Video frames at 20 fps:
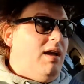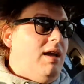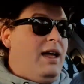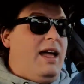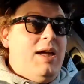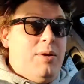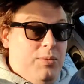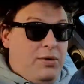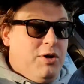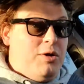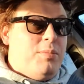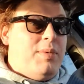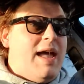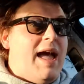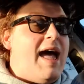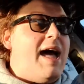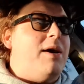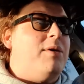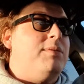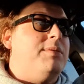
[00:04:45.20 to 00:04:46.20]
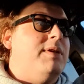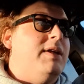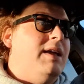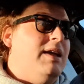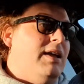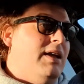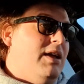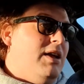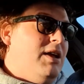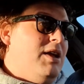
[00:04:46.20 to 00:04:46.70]
it will be out.
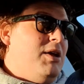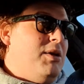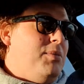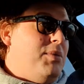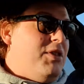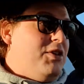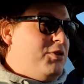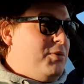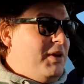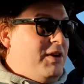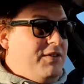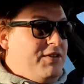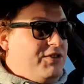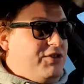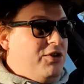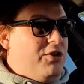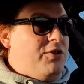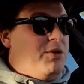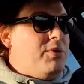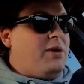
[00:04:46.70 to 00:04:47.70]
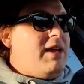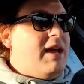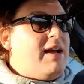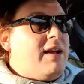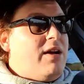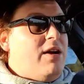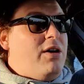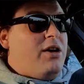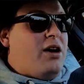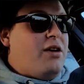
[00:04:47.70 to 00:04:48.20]
But there's a bit of a story with
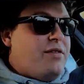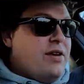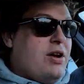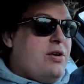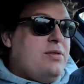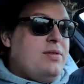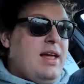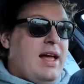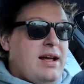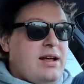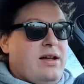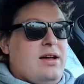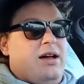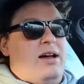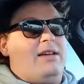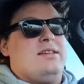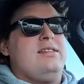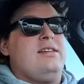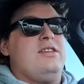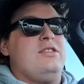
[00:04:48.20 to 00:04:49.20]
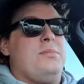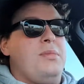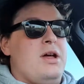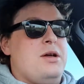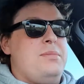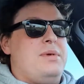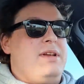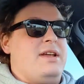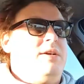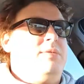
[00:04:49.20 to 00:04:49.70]
that car. I've owned that car since
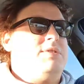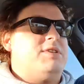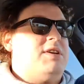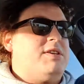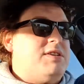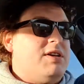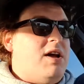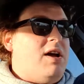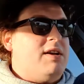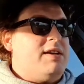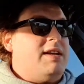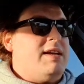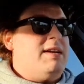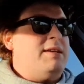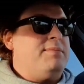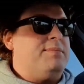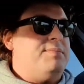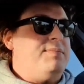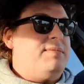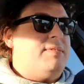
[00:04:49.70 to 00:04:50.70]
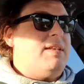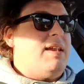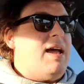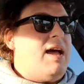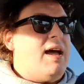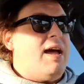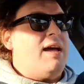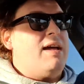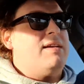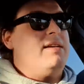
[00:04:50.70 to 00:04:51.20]
Moby Dick was a sardine,
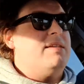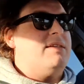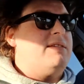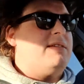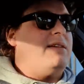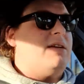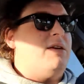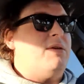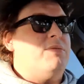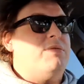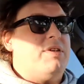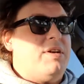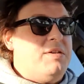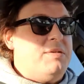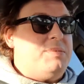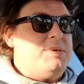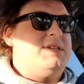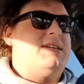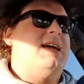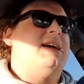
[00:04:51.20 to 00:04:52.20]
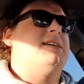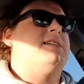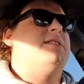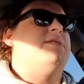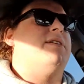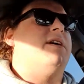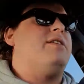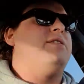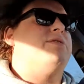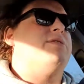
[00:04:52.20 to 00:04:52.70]
and I'm very
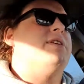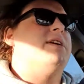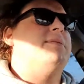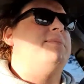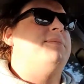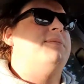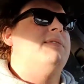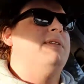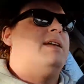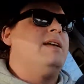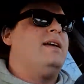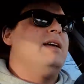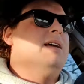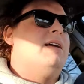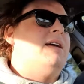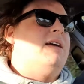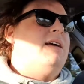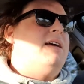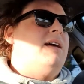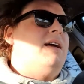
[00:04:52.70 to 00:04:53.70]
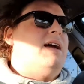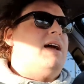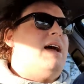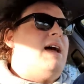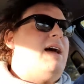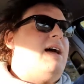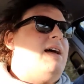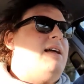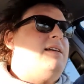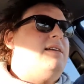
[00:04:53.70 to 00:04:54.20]
protective over it,
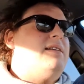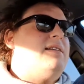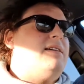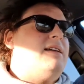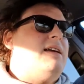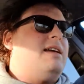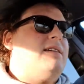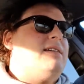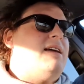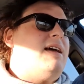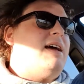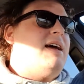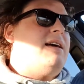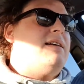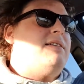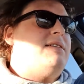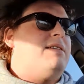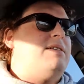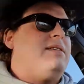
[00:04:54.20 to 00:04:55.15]
and it's had